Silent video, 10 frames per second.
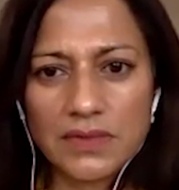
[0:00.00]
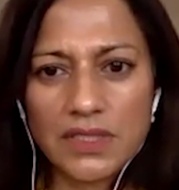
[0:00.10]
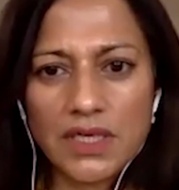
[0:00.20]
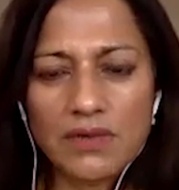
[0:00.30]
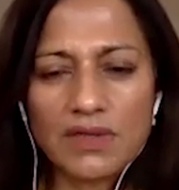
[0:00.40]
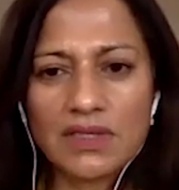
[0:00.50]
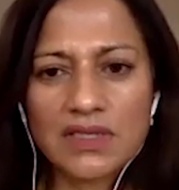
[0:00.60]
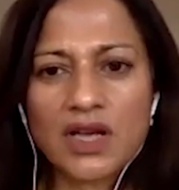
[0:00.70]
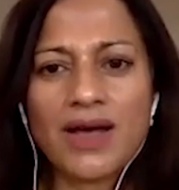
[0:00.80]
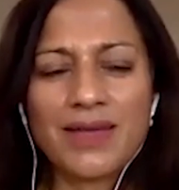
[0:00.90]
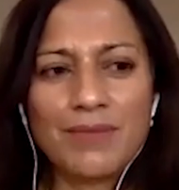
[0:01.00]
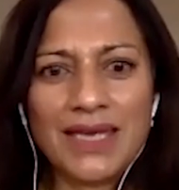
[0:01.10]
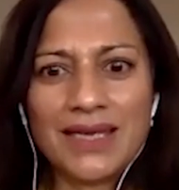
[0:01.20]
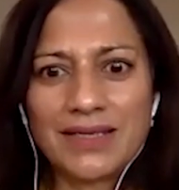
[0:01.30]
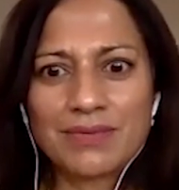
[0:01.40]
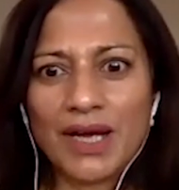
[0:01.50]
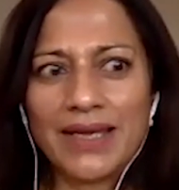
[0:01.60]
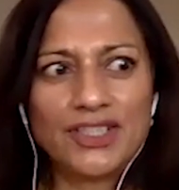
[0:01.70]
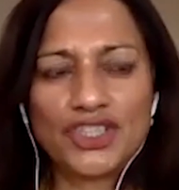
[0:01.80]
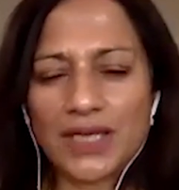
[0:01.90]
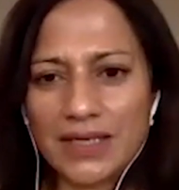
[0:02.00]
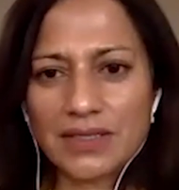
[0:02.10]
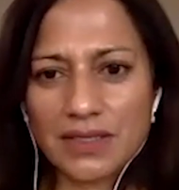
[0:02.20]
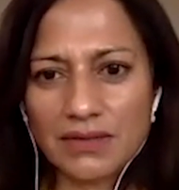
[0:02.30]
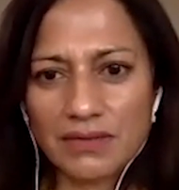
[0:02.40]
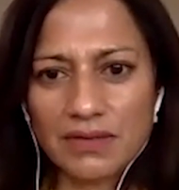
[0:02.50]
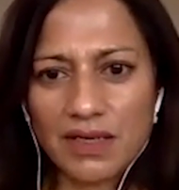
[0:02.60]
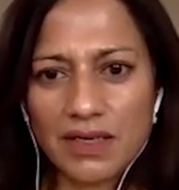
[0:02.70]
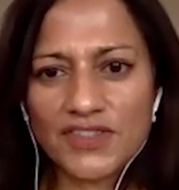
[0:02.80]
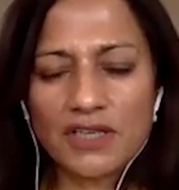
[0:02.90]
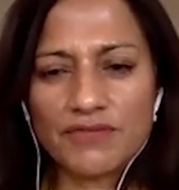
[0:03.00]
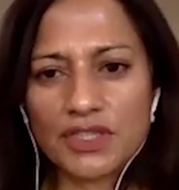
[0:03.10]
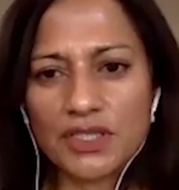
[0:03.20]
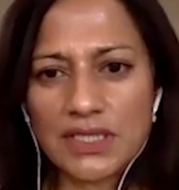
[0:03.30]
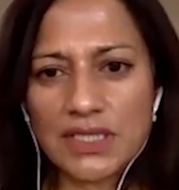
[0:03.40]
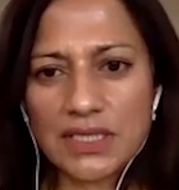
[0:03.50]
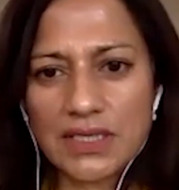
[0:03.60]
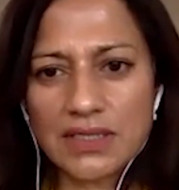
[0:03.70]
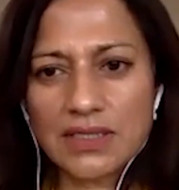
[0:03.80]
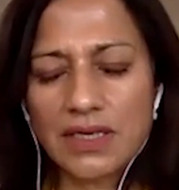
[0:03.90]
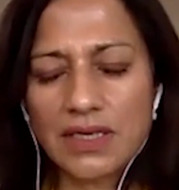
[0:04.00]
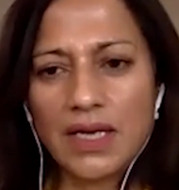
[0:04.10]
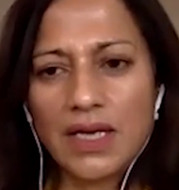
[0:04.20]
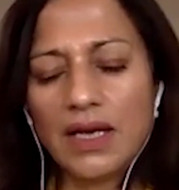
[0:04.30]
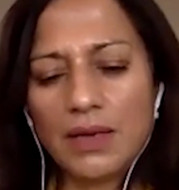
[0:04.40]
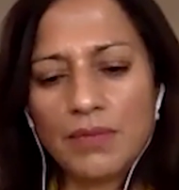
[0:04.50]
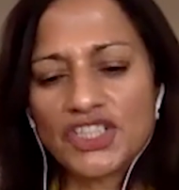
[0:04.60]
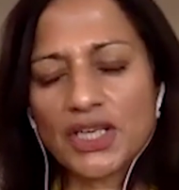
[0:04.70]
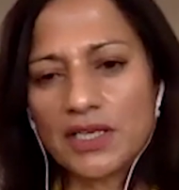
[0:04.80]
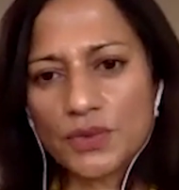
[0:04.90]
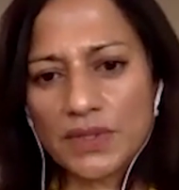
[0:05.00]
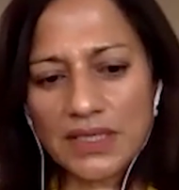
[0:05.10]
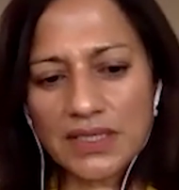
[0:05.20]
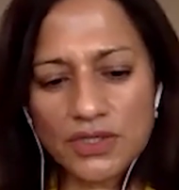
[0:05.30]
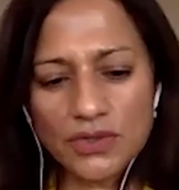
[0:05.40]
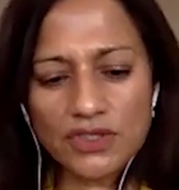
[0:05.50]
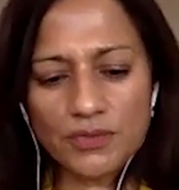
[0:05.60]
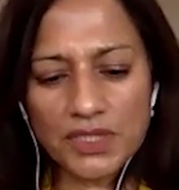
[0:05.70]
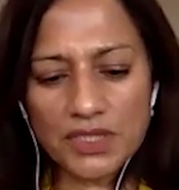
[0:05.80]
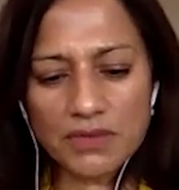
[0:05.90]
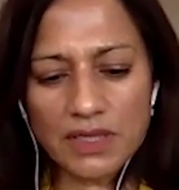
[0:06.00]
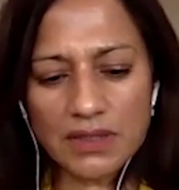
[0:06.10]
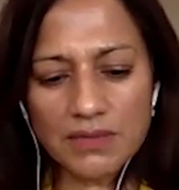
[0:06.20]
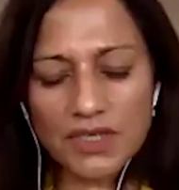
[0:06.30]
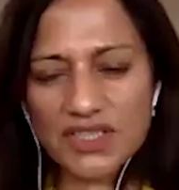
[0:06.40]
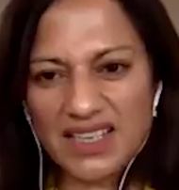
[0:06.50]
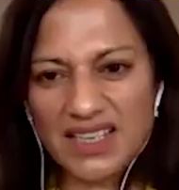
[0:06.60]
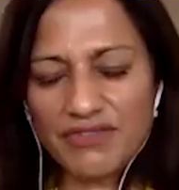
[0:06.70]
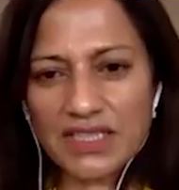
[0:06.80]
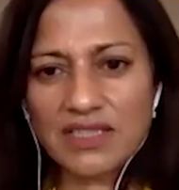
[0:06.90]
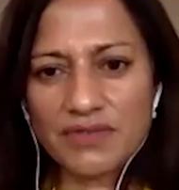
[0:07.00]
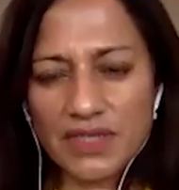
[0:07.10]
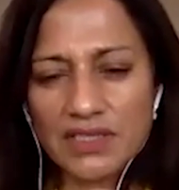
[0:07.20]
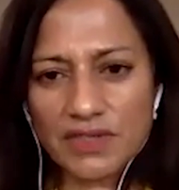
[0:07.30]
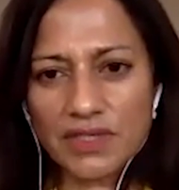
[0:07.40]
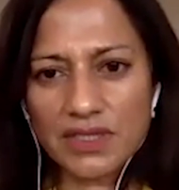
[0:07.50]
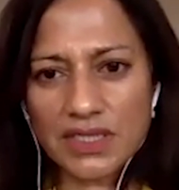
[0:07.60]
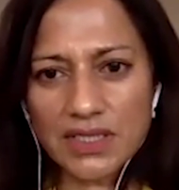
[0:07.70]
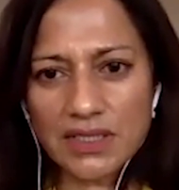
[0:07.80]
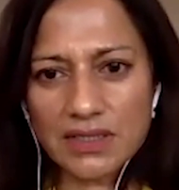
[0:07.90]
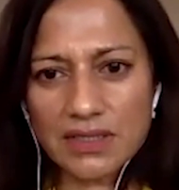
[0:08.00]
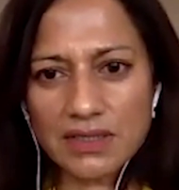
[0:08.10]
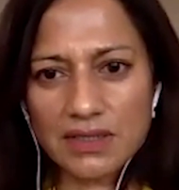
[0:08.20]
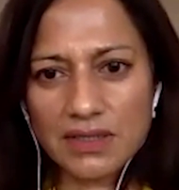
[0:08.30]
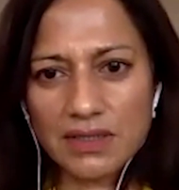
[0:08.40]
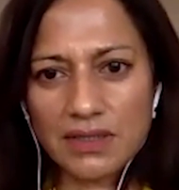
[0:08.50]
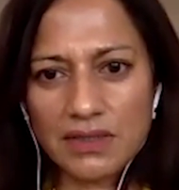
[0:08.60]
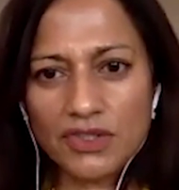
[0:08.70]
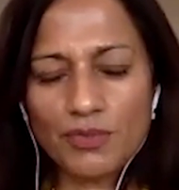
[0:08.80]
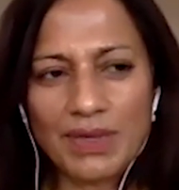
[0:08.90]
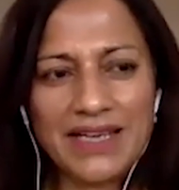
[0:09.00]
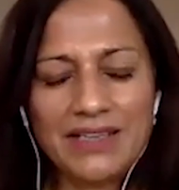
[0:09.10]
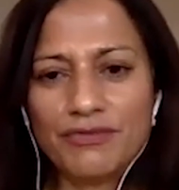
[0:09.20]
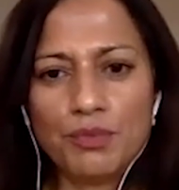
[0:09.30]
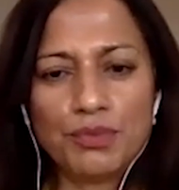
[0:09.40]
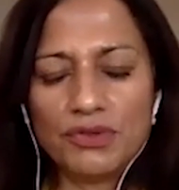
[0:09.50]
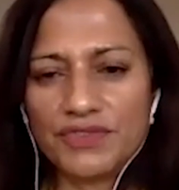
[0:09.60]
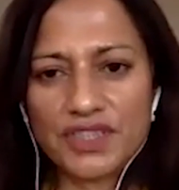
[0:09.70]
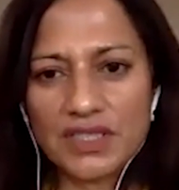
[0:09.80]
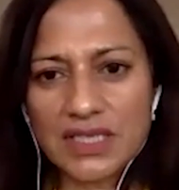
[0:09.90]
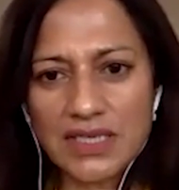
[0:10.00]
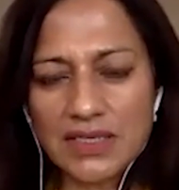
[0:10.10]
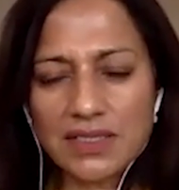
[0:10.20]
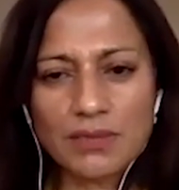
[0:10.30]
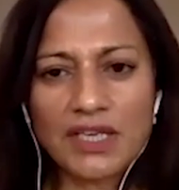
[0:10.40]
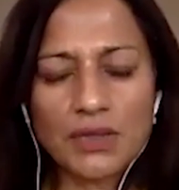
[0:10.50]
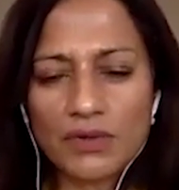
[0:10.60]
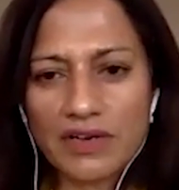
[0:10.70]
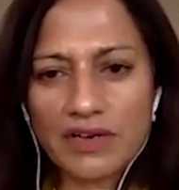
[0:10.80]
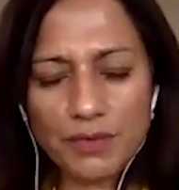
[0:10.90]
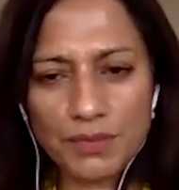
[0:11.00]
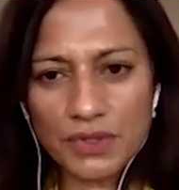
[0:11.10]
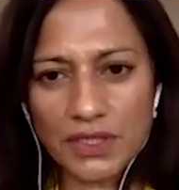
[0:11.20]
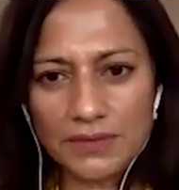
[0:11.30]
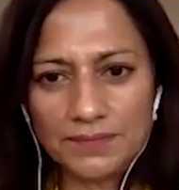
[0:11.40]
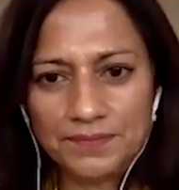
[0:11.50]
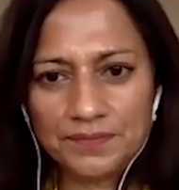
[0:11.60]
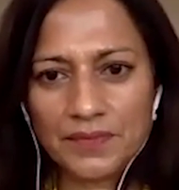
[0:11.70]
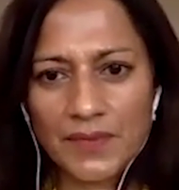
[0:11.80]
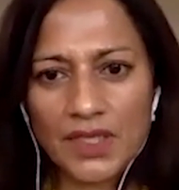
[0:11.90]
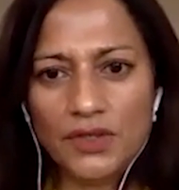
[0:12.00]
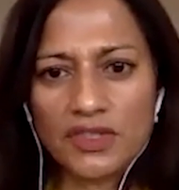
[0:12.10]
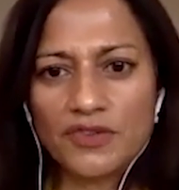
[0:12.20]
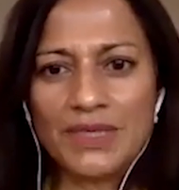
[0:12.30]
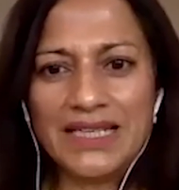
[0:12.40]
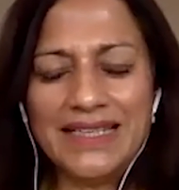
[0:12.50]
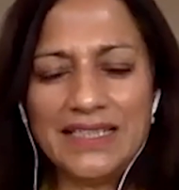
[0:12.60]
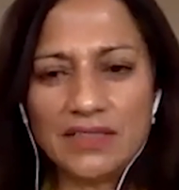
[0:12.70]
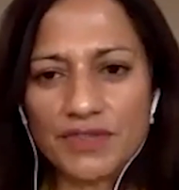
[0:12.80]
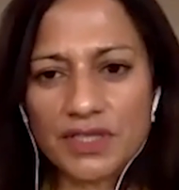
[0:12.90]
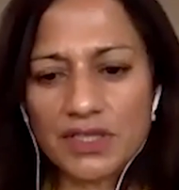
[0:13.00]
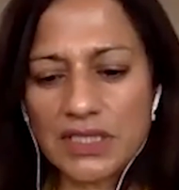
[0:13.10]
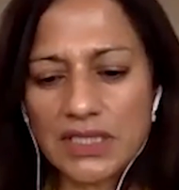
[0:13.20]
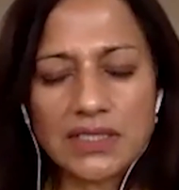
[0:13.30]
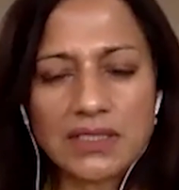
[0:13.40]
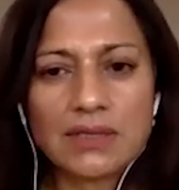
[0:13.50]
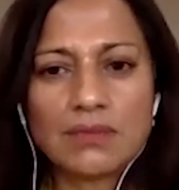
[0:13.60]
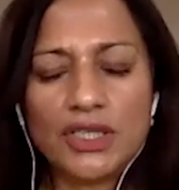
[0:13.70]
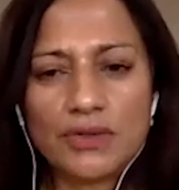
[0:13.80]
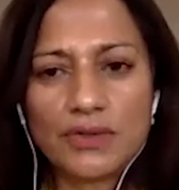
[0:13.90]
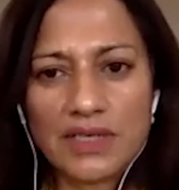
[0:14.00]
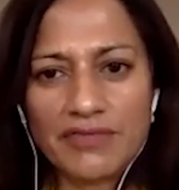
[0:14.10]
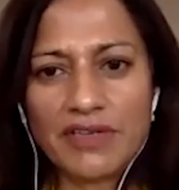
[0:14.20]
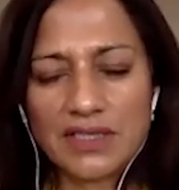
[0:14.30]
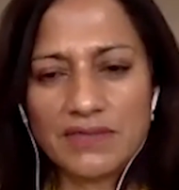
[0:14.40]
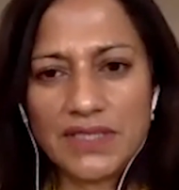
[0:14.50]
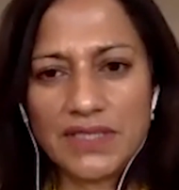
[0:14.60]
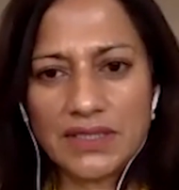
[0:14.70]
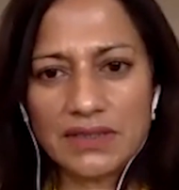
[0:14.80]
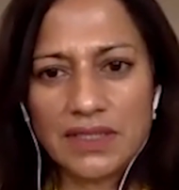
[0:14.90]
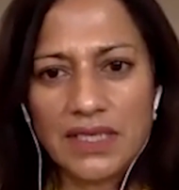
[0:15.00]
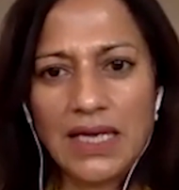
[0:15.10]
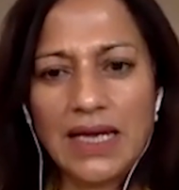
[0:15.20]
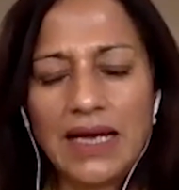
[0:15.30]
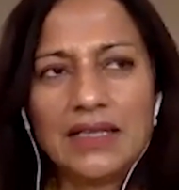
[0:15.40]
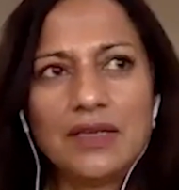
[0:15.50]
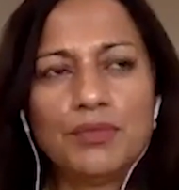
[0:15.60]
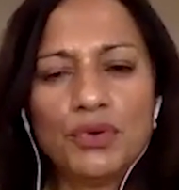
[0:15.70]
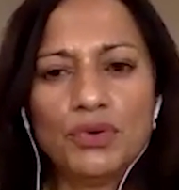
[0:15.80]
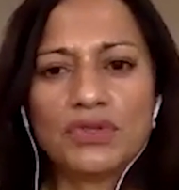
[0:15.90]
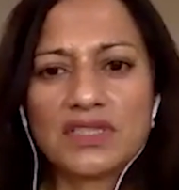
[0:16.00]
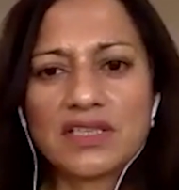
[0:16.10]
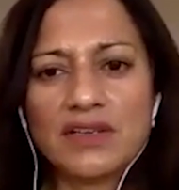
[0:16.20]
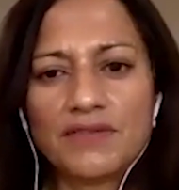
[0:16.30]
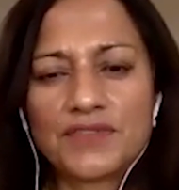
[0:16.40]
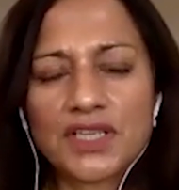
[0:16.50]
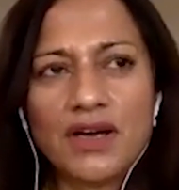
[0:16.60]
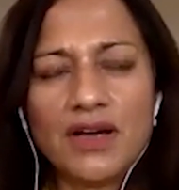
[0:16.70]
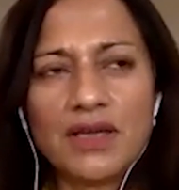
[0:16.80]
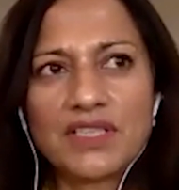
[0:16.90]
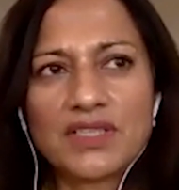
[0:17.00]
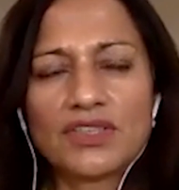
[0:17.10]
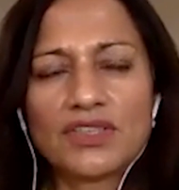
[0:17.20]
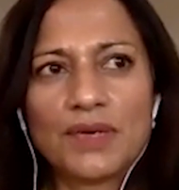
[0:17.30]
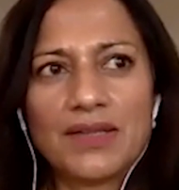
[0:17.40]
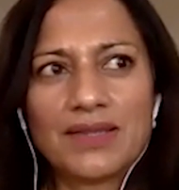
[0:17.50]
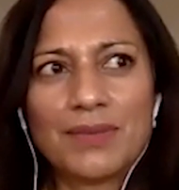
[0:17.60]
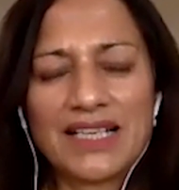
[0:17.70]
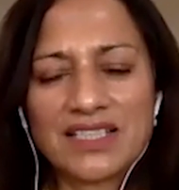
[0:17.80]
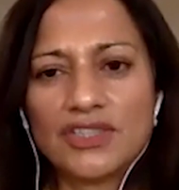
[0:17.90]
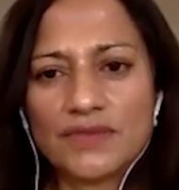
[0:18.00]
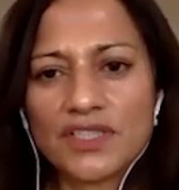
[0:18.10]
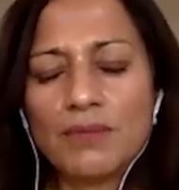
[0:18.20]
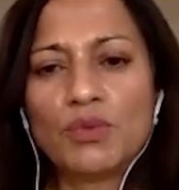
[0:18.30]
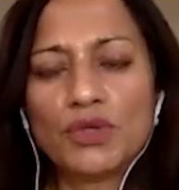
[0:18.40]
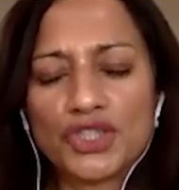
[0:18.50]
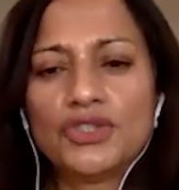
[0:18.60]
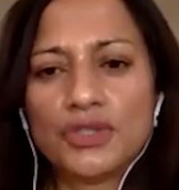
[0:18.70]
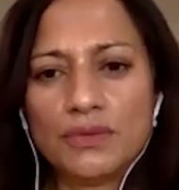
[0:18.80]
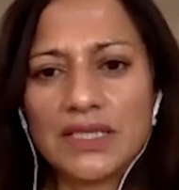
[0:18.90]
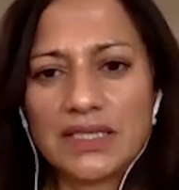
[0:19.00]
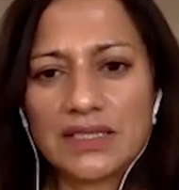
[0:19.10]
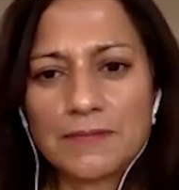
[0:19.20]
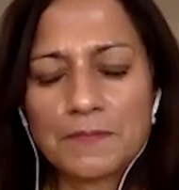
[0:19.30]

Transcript: You know, time is my educator. I've done it for 30 years. And my challenge with that is, you could have been doing the most ineffective things for 30 years. You could have played football for 30 years, doesn't make you a great footballer. You could have been leading for 30 years, doesn't mean you're an effective leader. And the importance of time is not about the passage of time, but what you do with it.